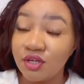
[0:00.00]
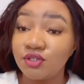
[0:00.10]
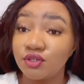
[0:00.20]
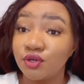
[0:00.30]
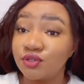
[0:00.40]

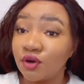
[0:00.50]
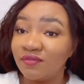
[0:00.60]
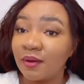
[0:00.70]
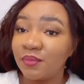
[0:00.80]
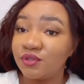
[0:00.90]
So it's going to
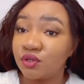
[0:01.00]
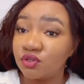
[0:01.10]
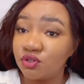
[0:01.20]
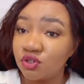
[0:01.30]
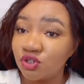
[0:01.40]
cover both your
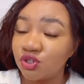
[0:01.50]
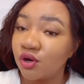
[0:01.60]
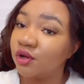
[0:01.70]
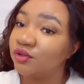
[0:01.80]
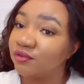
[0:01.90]

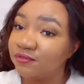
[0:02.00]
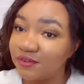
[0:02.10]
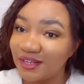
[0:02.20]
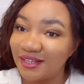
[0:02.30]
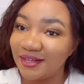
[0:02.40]
tuition, your
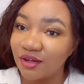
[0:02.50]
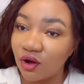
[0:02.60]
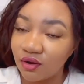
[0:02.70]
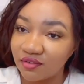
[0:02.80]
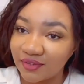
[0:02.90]
feeding,
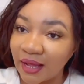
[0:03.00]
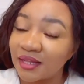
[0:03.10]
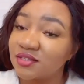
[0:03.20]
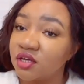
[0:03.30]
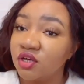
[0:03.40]
all of
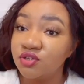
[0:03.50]
that.